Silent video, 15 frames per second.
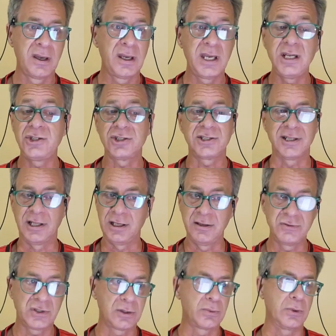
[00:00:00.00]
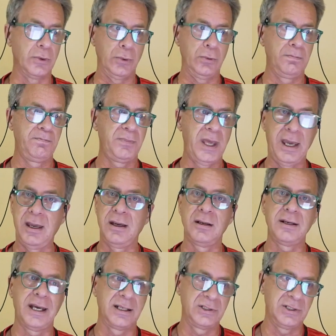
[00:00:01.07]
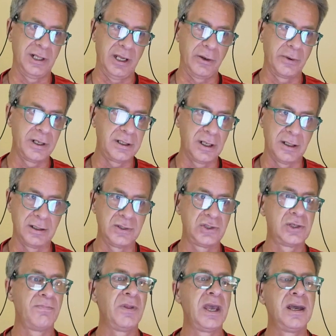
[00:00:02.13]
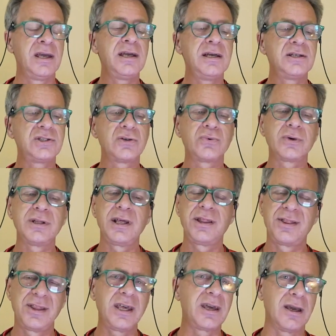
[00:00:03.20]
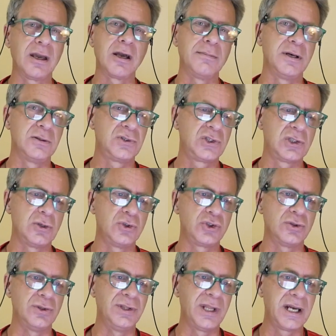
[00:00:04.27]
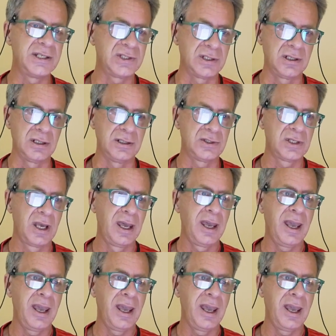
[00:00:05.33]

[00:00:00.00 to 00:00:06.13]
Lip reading: He just leaves the room, and as Larry does, he isn't really thinking about social niceties,